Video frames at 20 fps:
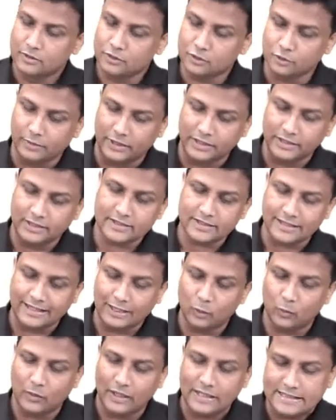So, by this
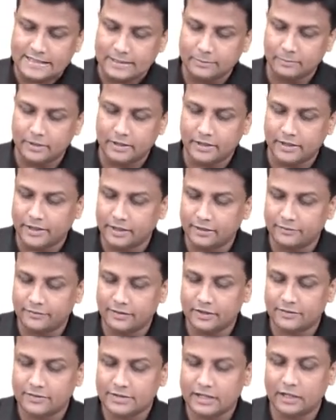in one simple diagram
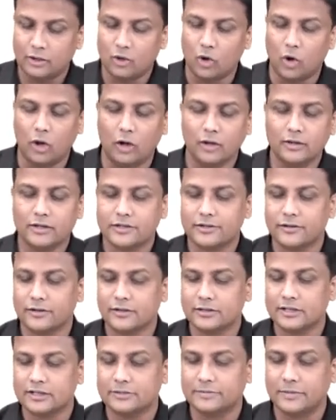we have seen all the
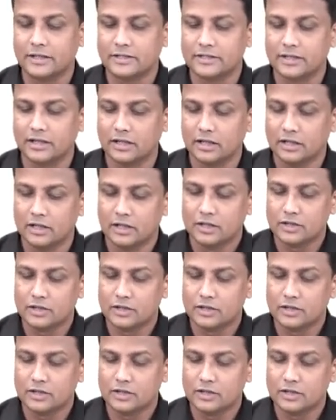structures passing